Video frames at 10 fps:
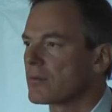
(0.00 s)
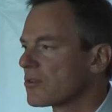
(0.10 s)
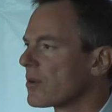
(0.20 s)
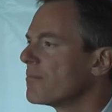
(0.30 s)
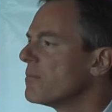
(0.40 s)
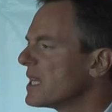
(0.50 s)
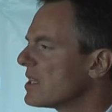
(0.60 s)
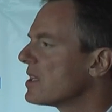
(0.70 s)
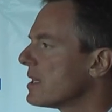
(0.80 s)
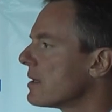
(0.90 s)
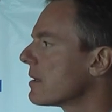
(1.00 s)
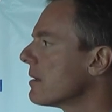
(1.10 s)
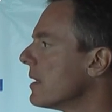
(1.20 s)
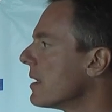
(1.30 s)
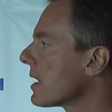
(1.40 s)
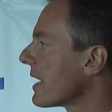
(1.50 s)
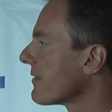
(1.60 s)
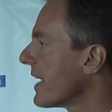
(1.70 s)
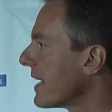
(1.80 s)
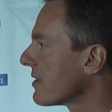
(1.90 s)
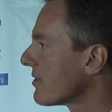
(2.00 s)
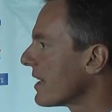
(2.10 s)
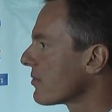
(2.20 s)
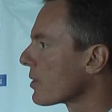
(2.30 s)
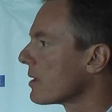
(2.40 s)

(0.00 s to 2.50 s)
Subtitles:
sort of mid-tier kind of handsets.